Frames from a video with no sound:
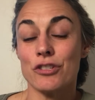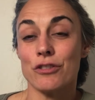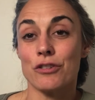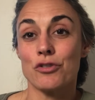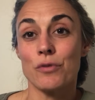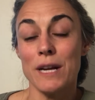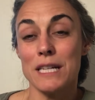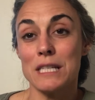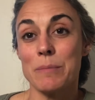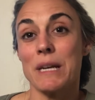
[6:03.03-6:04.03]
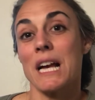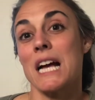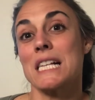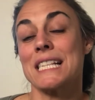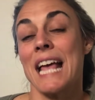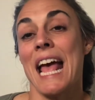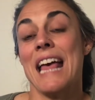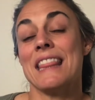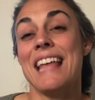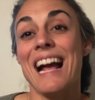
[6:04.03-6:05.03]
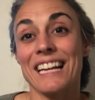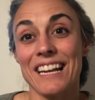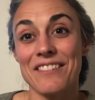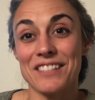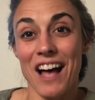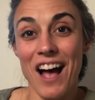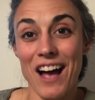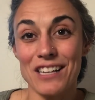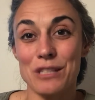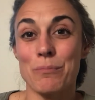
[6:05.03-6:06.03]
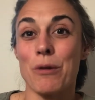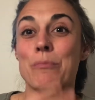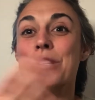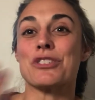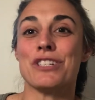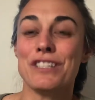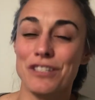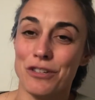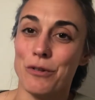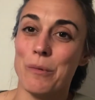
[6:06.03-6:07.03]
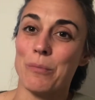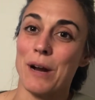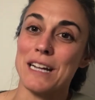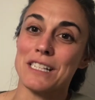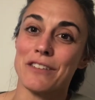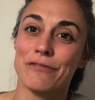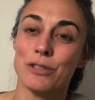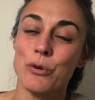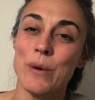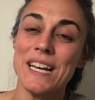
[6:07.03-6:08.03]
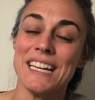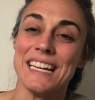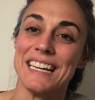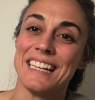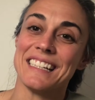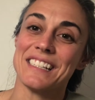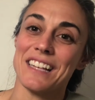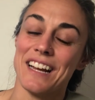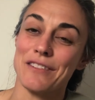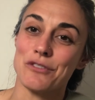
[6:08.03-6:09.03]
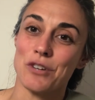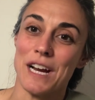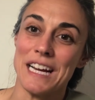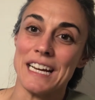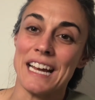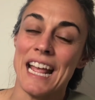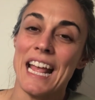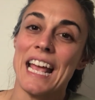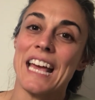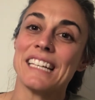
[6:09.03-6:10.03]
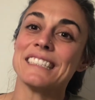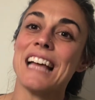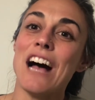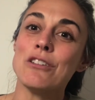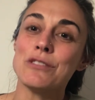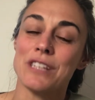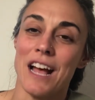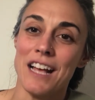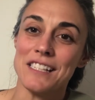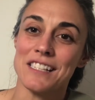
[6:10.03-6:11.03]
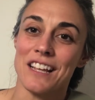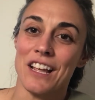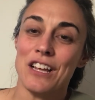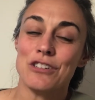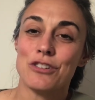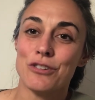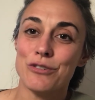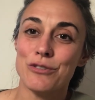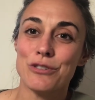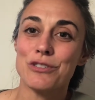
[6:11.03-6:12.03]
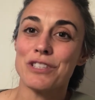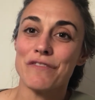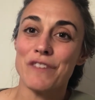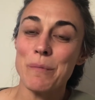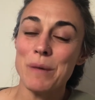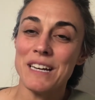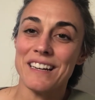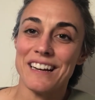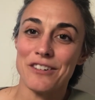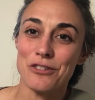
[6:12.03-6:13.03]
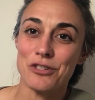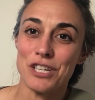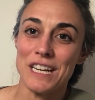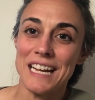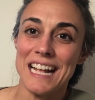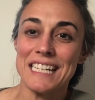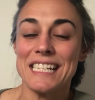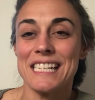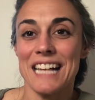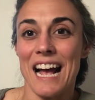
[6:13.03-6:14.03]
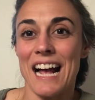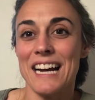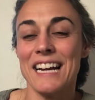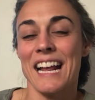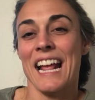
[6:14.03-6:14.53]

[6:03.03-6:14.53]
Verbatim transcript: to the trends because that gives us permission to embrace fluidity inside of training. It allows us to use the feminine energy inside